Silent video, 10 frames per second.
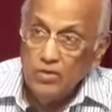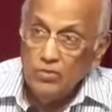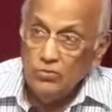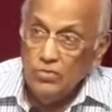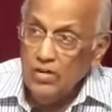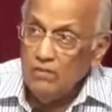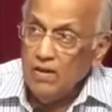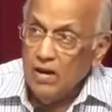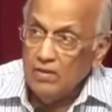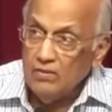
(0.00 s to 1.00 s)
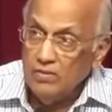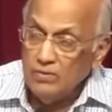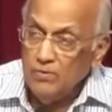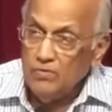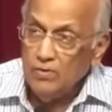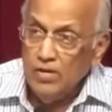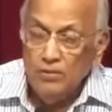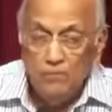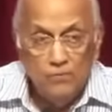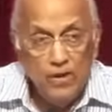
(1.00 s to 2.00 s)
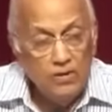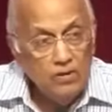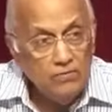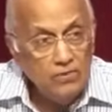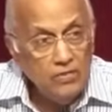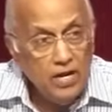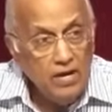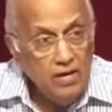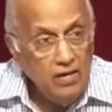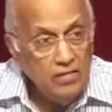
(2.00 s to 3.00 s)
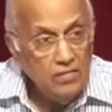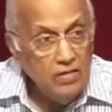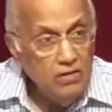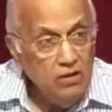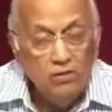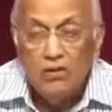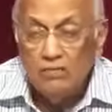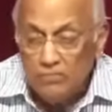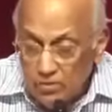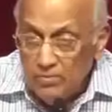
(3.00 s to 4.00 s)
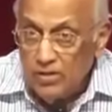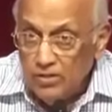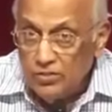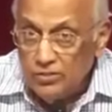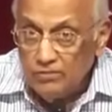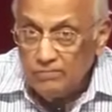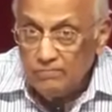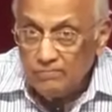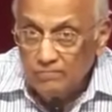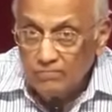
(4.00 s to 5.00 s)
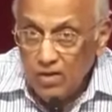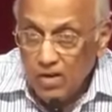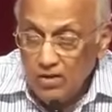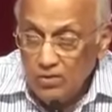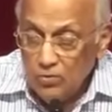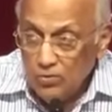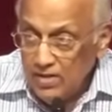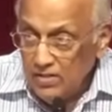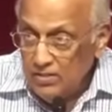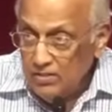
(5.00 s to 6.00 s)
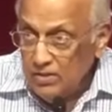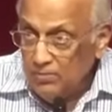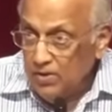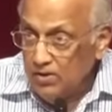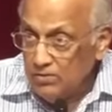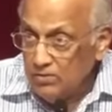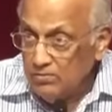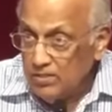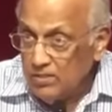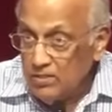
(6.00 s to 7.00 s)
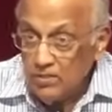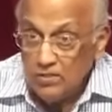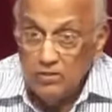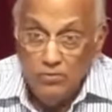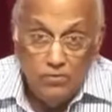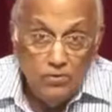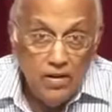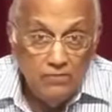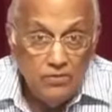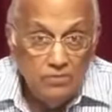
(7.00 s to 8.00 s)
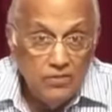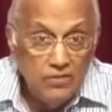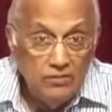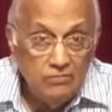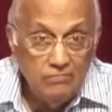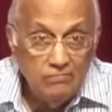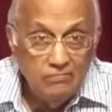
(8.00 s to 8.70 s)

So think of that. Just before he went off to die, he said, you're going to have tribulation. So why is it that we hear so much teaching that we won't have tribulation?